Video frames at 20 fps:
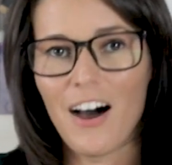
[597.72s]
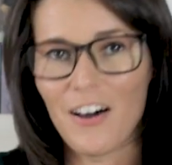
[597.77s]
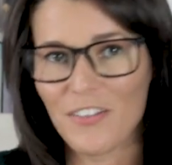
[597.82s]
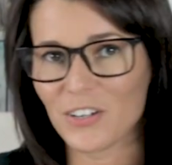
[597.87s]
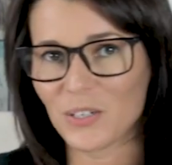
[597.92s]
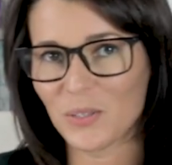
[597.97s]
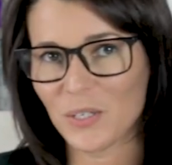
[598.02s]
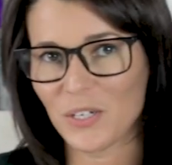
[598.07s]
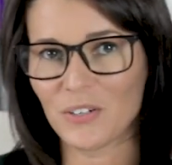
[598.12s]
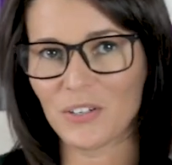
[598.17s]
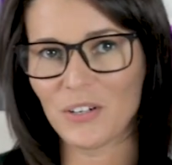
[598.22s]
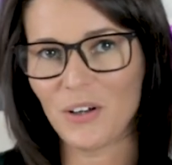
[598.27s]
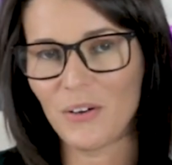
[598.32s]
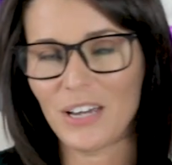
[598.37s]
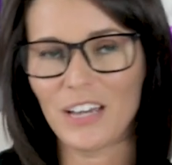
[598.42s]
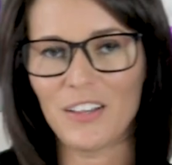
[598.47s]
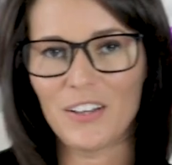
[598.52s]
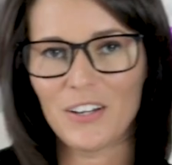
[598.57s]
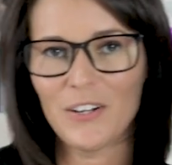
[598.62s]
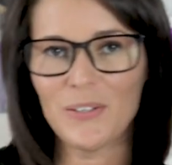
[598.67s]
other serial
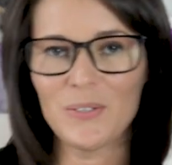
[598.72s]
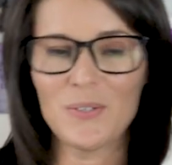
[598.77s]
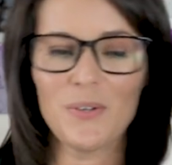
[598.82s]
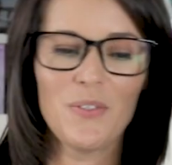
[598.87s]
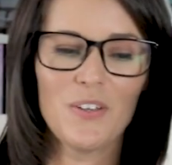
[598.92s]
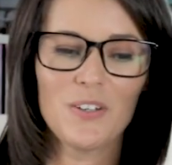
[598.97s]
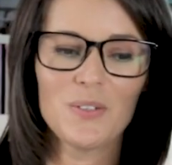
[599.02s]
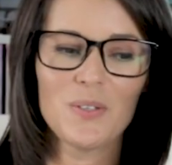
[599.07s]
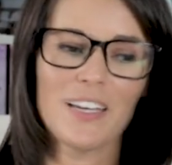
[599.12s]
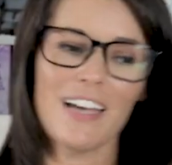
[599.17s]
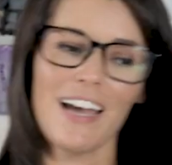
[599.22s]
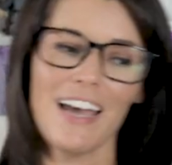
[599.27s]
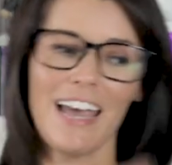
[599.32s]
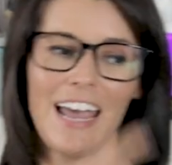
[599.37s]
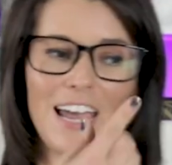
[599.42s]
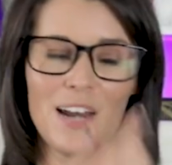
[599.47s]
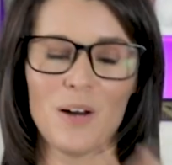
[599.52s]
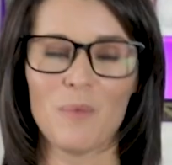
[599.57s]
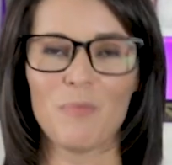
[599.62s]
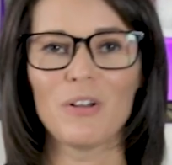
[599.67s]
killers. So there's like a
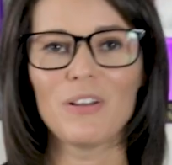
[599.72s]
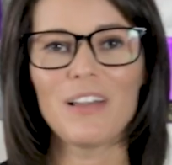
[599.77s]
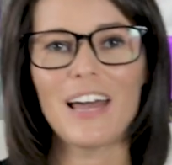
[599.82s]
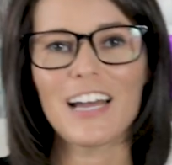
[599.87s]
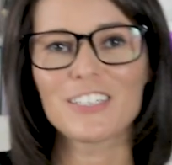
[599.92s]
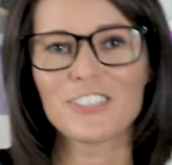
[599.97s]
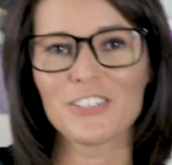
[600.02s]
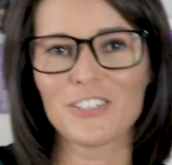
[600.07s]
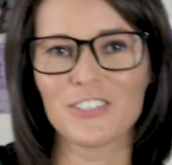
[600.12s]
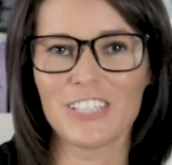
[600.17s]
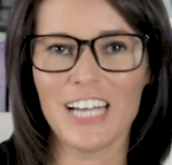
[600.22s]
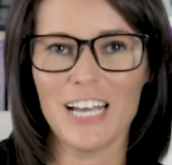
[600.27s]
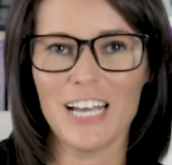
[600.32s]
Hannibal Lecter